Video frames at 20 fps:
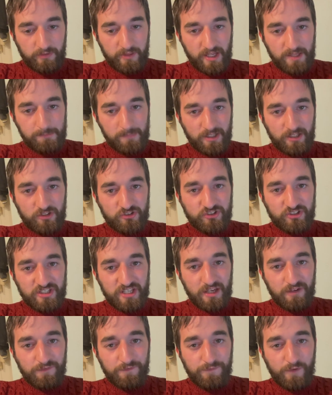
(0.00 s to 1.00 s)
They managed to
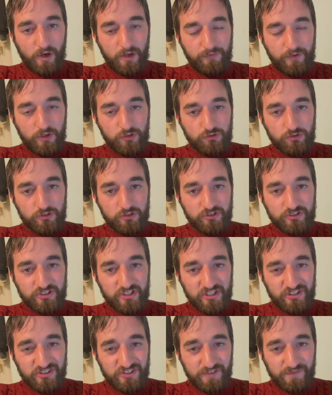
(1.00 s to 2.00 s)
get
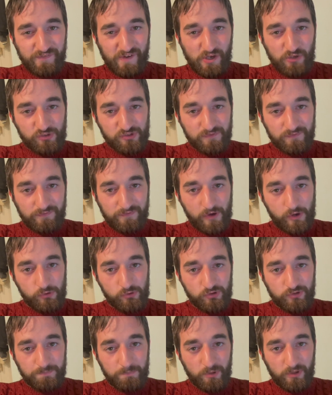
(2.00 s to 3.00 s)
560,000
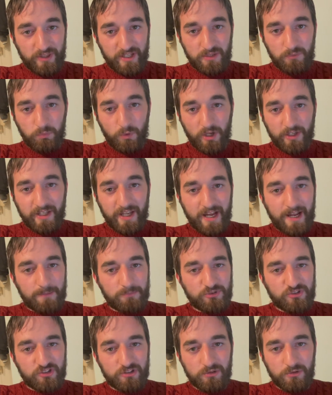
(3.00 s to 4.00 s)
votes, but they won
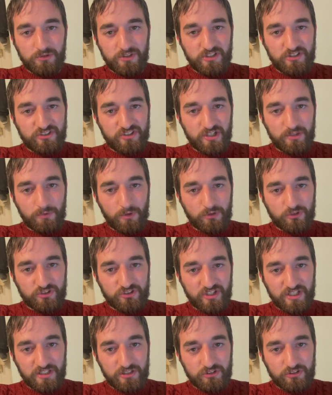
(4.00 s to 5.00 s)
absolutely 0
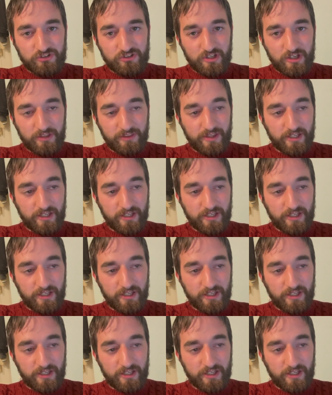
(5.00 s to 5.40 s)
seats.